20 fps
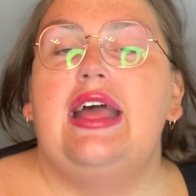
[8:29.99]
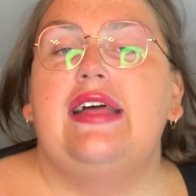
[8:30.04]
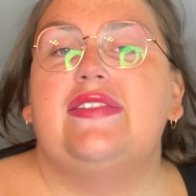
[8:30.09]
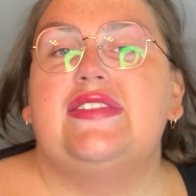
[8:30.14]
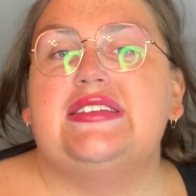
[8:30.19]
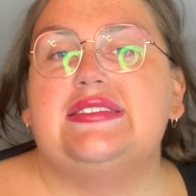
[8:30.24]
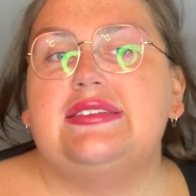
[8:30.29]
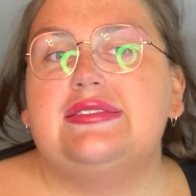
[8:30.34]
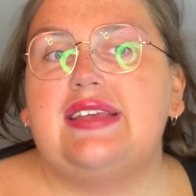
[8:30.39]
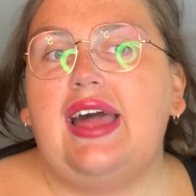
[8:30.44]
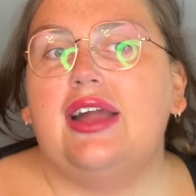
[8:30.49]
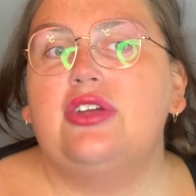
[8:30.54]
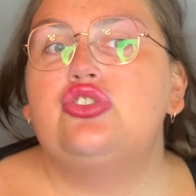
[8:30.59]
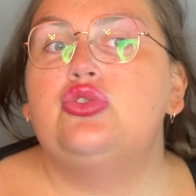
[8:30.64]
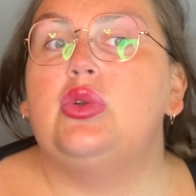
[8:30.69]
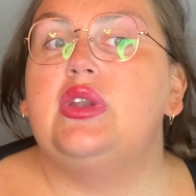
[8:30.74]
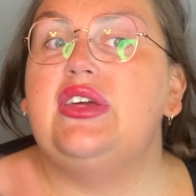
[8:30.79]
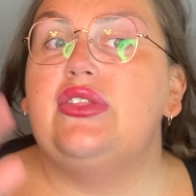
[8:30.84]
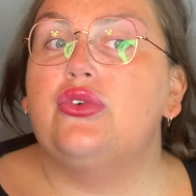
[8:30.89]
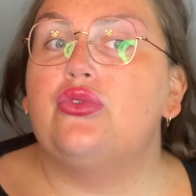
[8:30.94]
This is
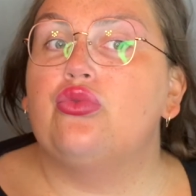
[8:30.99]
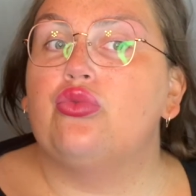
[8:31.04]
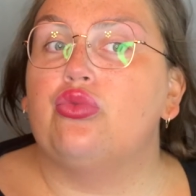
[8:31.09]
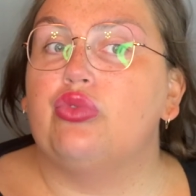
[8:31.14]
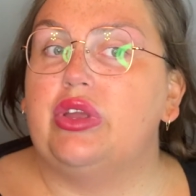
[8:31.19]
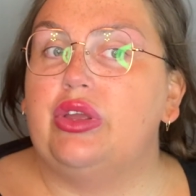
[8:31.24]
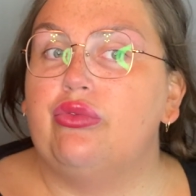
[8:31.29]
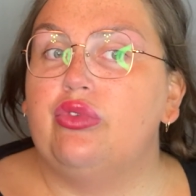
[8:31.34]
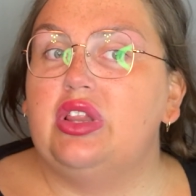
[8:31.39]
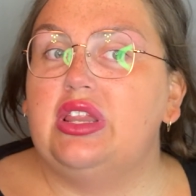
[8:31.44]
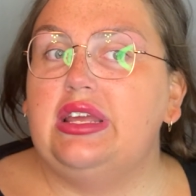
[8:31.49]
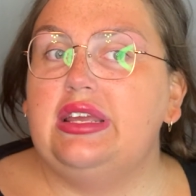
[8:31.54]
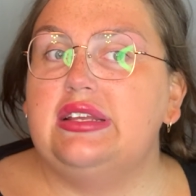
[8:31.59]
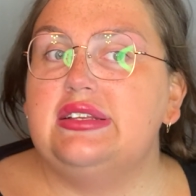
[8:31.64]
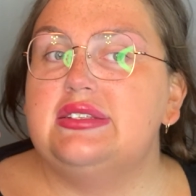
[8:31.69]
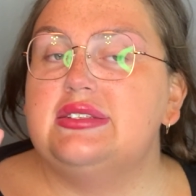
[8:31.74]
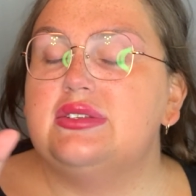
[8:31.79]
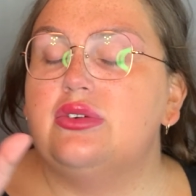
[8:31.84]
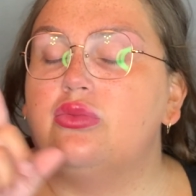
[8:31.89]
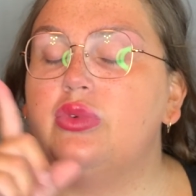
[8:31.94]
actually the
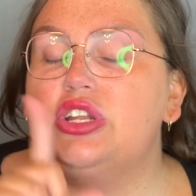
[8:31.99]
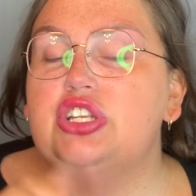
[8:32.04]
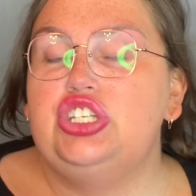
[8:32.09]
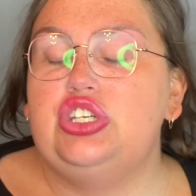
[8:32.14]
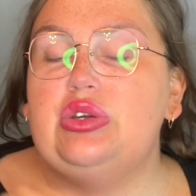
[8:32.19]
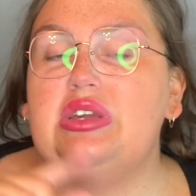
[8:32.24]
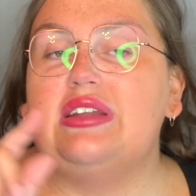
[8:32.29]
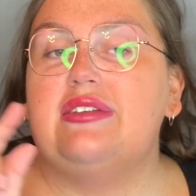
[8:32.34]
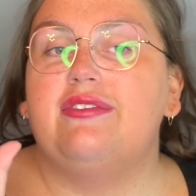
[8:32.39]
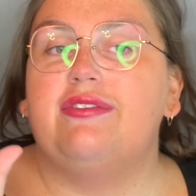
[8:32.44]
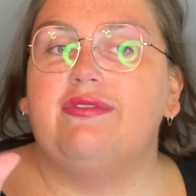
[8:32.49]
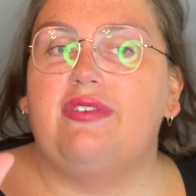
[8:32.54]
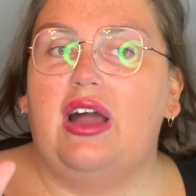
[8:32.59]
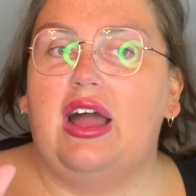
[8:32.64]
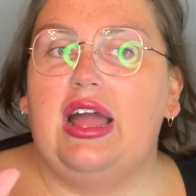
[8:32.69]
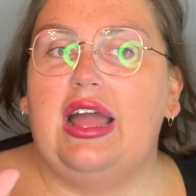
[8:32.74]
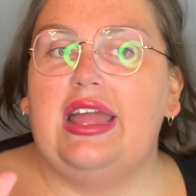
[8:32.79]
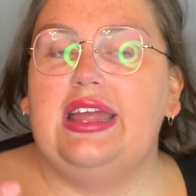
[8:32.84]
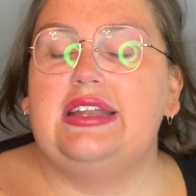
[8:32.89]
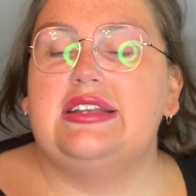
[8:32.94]
re-release, which you can
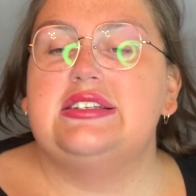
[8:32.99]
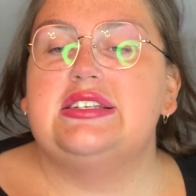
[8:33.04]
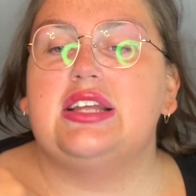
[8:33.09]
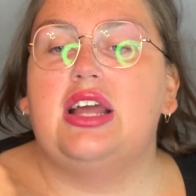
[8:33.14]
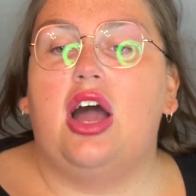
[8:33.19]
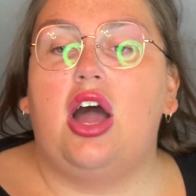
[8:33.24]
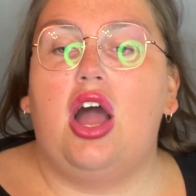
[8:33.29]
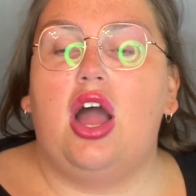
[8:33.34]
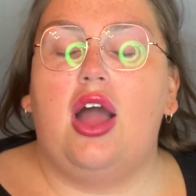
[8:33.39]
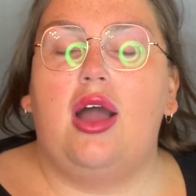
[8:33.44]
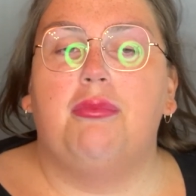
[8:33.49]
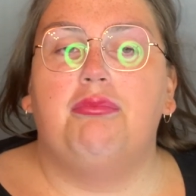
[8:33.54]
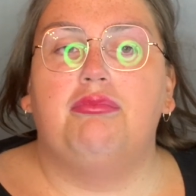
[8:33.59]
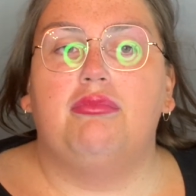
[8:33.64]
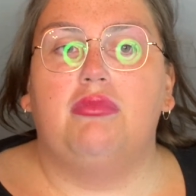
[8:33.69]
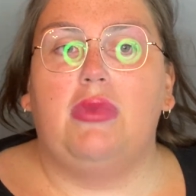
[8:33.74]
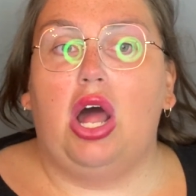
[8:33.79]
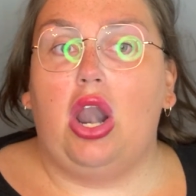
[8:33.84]
find a